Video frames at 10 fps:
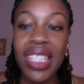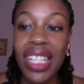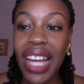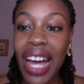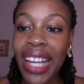
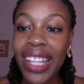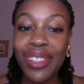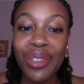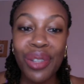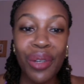say hi,
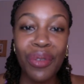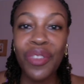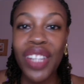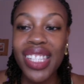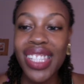show your
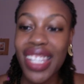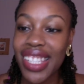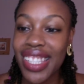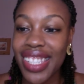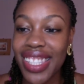
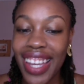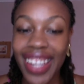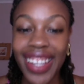faces,